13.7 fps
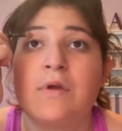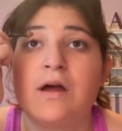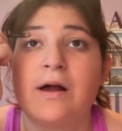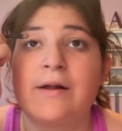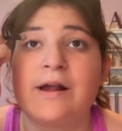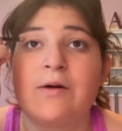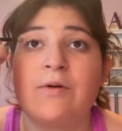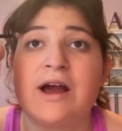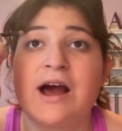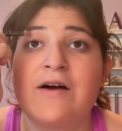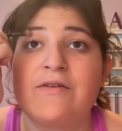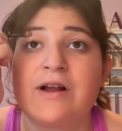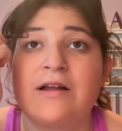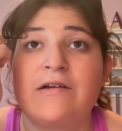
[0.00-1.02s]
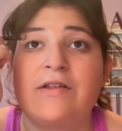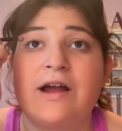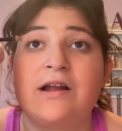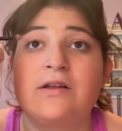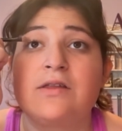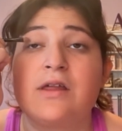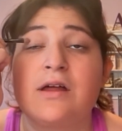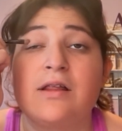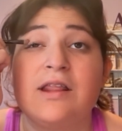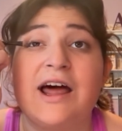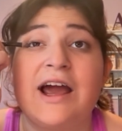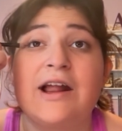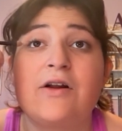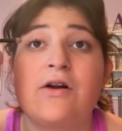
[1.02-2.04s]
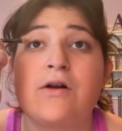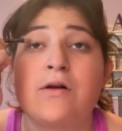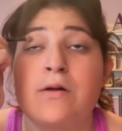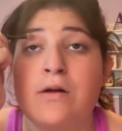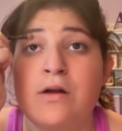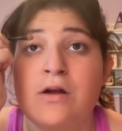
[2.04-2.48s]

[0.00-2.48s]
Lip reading: Again, we have kind of like the lighter